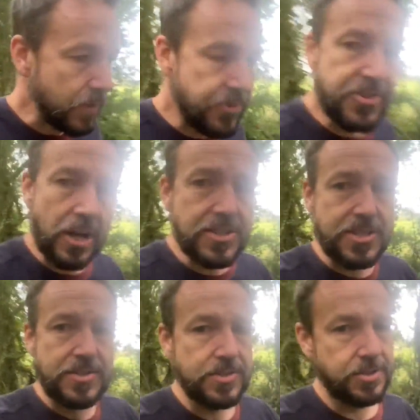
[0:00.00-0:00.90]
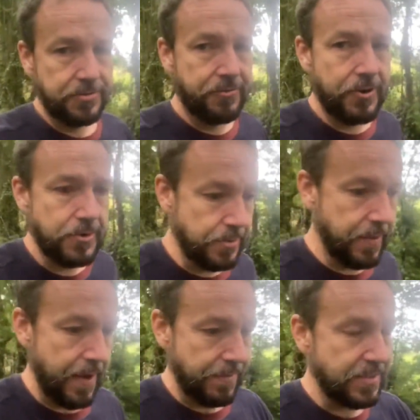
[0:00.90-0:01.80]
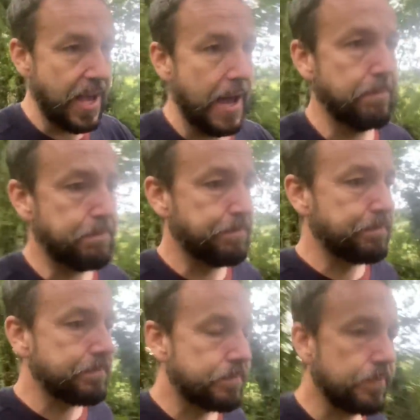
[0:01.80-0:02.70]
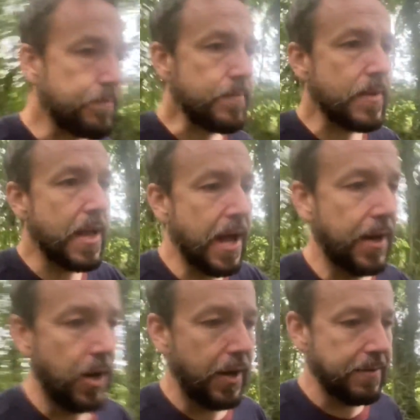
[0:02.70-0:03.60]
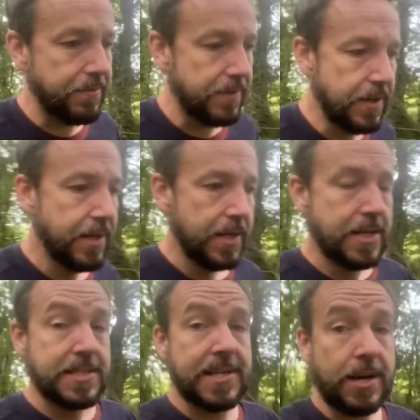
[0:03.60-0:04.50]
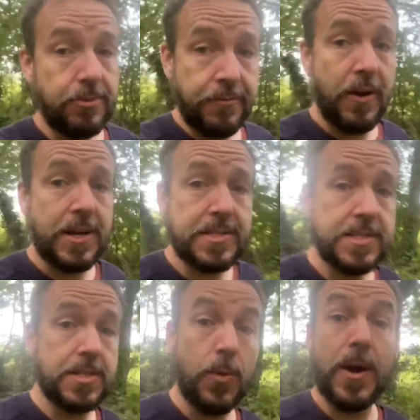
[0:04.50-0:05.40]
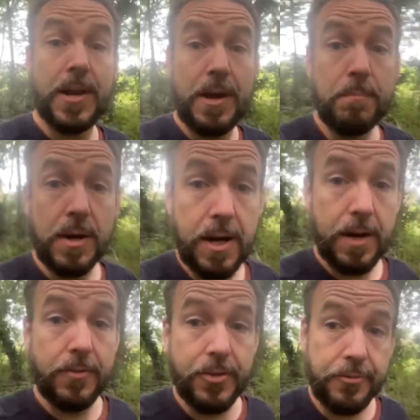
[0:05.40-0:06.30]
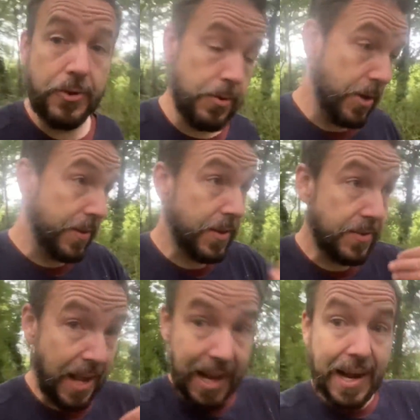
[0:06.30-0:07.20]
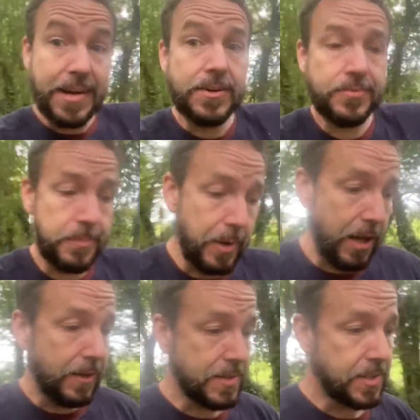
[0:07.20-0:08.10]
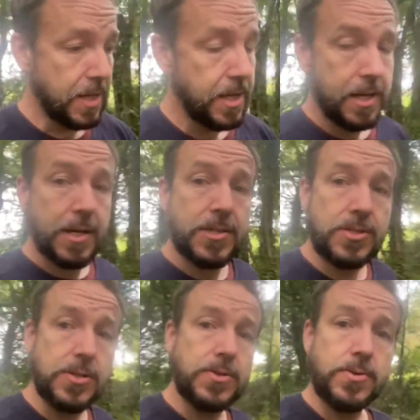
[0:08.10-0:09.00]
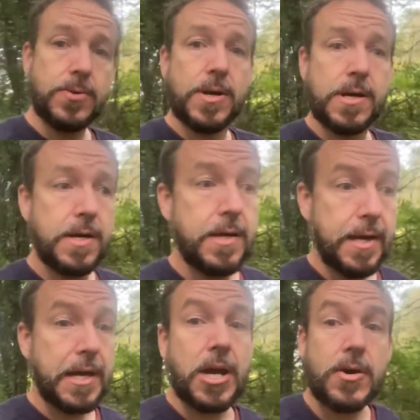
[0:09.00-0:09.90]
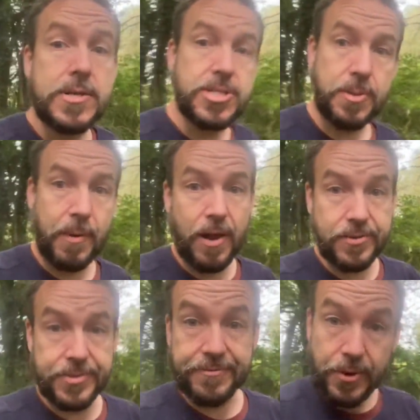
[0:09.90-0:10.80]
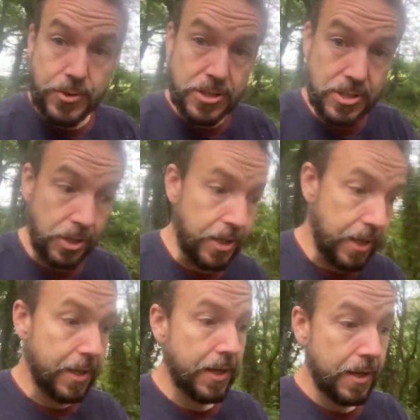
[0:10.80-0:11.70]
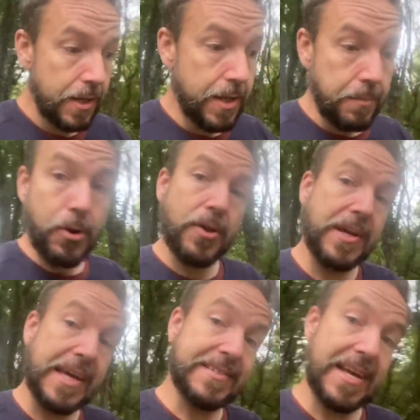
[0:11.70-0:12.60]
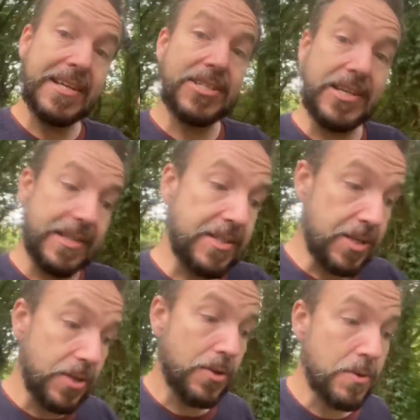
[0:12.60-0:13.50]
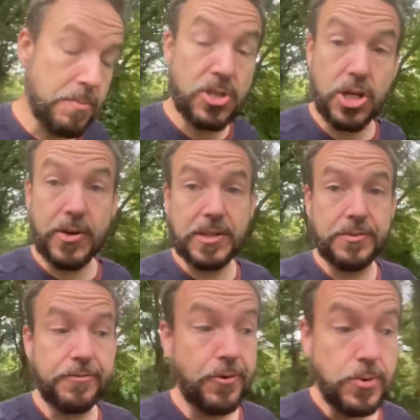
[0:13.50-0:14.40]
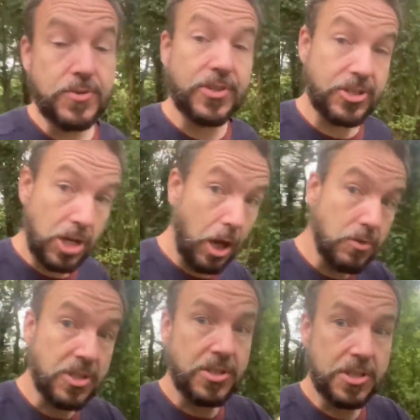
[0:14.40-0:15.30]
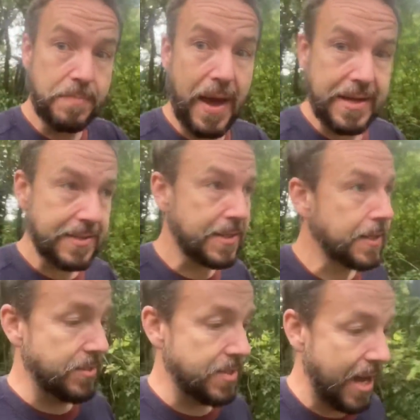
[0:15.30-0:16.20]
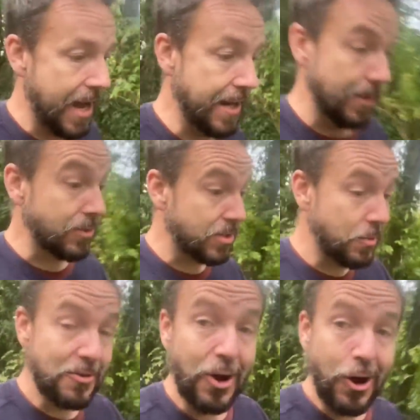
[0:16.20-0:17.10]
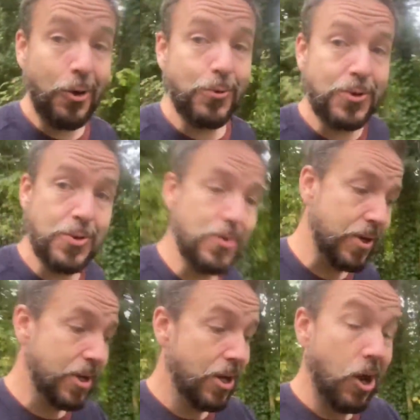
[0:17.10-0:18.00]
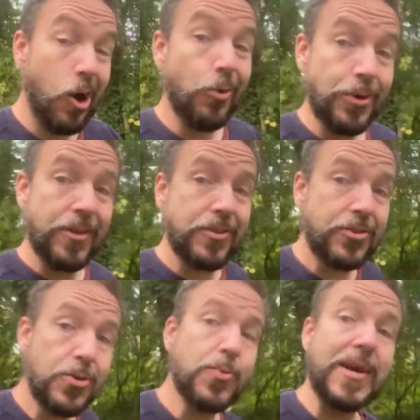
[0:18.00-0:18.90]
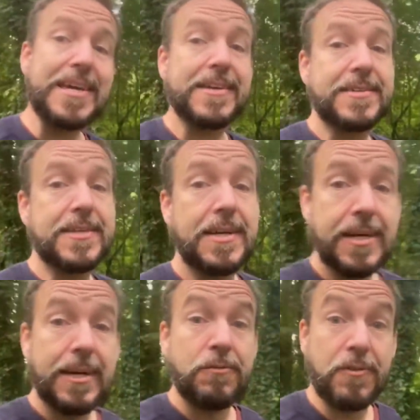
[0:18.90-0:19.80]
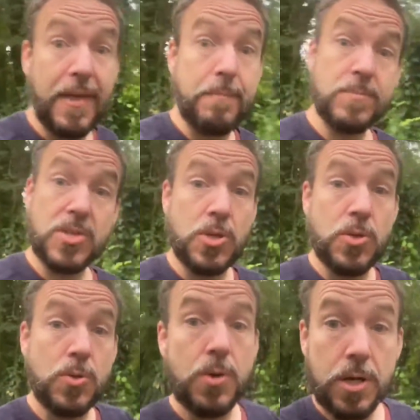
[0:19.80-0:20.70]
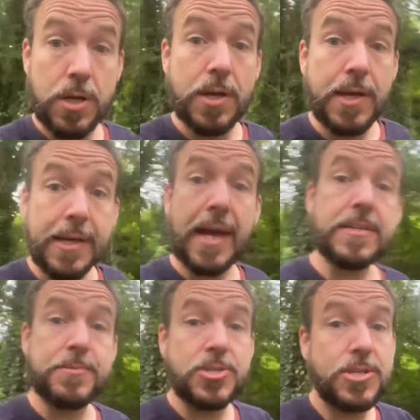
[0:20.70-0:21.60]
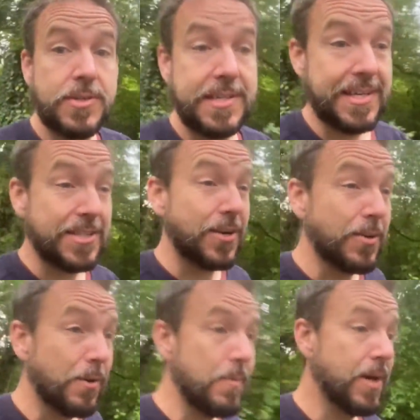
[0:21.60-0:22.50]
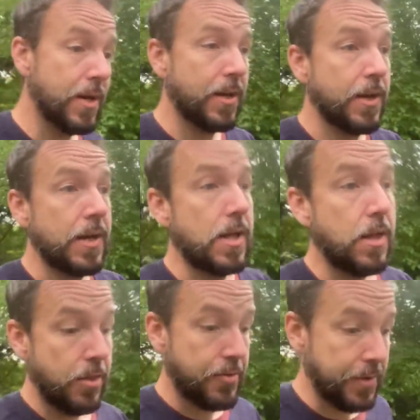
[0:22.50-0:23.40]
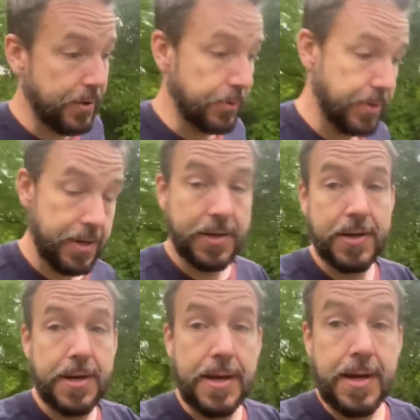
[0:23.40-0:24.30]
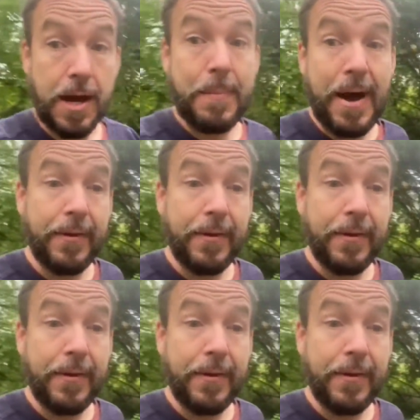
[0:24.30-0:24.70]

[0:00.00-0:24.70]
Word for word: dozens of fruit that they've set, and I've sacrificed quite a number of the fruit at the tail end of the plants to encourage the plants to focus on putting its energy into maturing the fruit that's closer to the base. And it looks like we've got a whole new, a whole nother two weeks for them to get to maturity. So I'm thrilled about